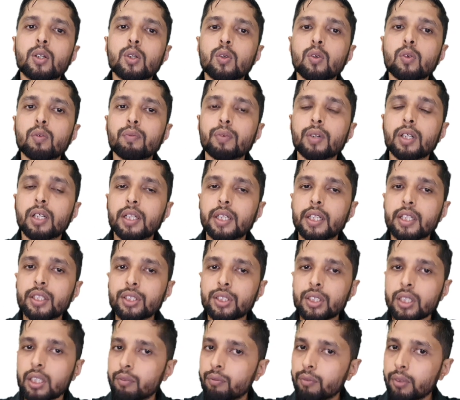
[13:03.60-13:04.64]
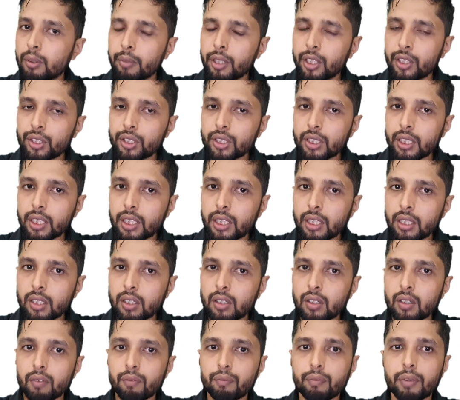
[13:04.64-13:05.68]
to furnish information,
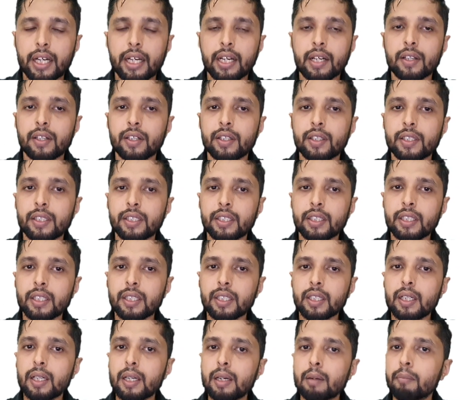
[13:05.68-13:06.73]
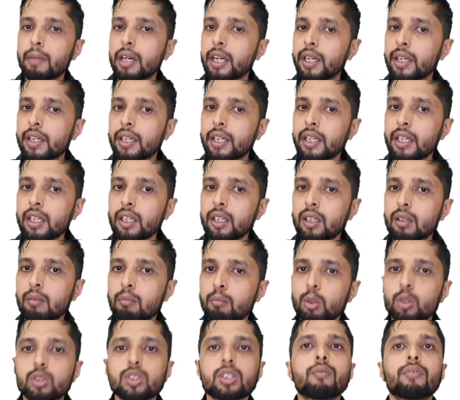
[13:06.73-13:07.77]
file return, maintain
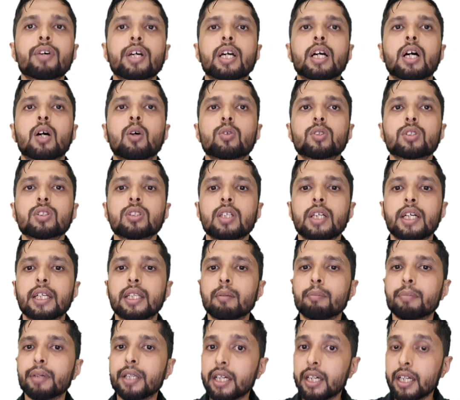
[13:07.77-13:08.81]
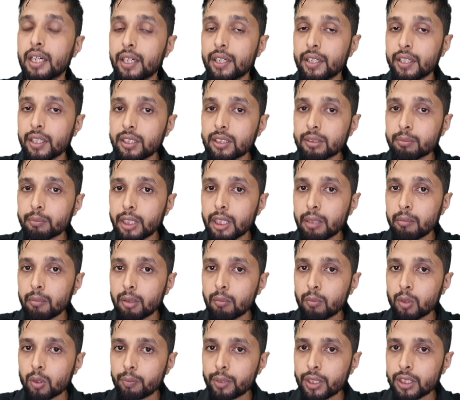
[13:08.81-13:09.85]
books of accounts, and the penalty is
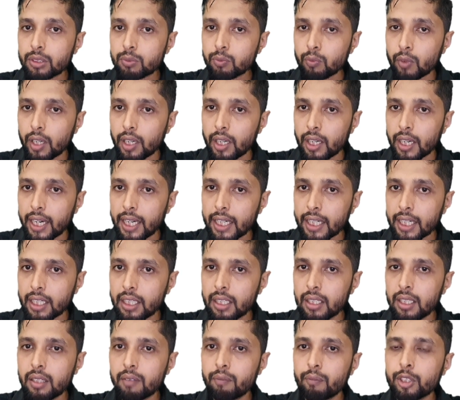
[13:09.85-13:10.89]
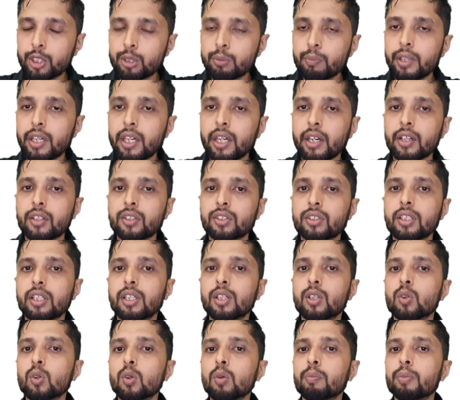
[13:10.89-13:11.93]
minimum rupees 1 lakh, which may
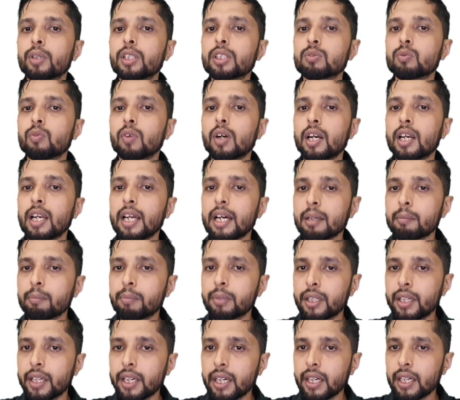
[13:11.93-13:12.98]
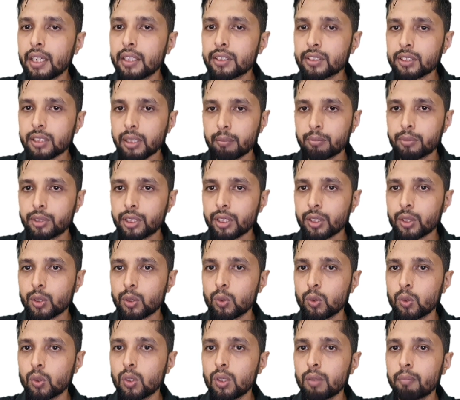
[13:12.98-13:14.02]
extend to rupees 1 lakh per day subject
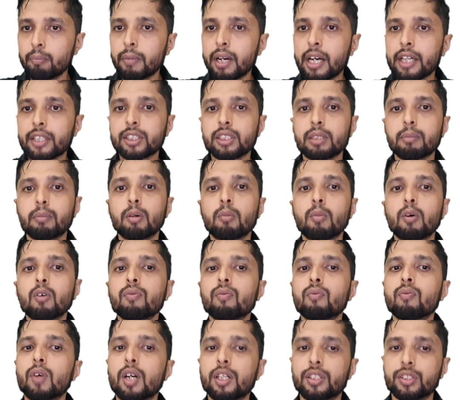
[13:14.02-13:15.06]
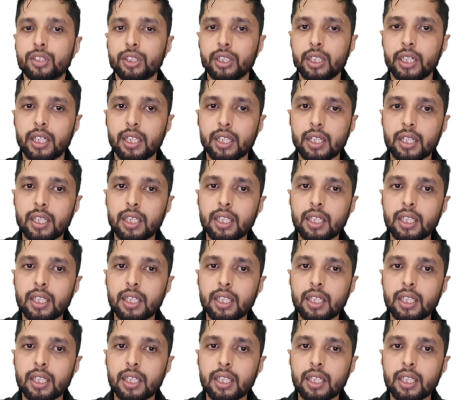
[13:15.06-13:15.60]
to maximum of 1 CR.